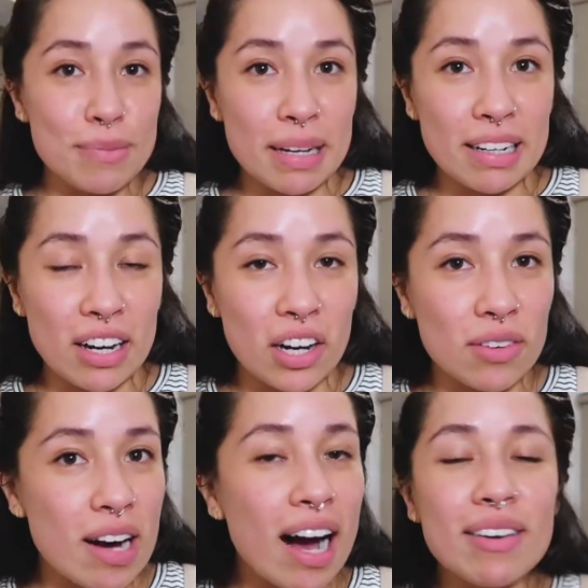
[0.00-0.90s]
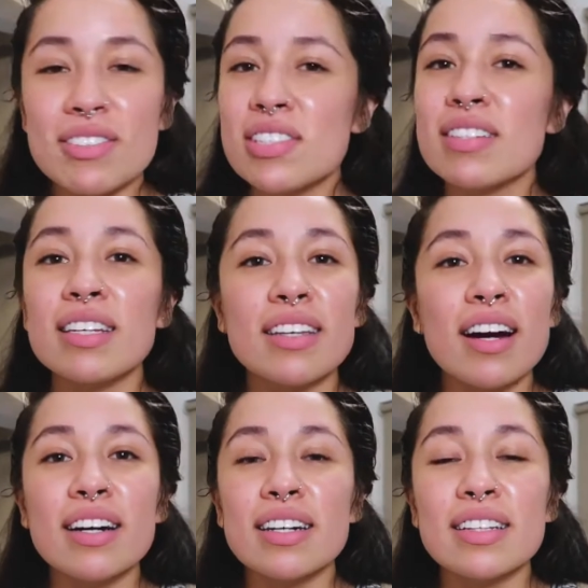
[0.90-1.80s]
you may know, I was just a young,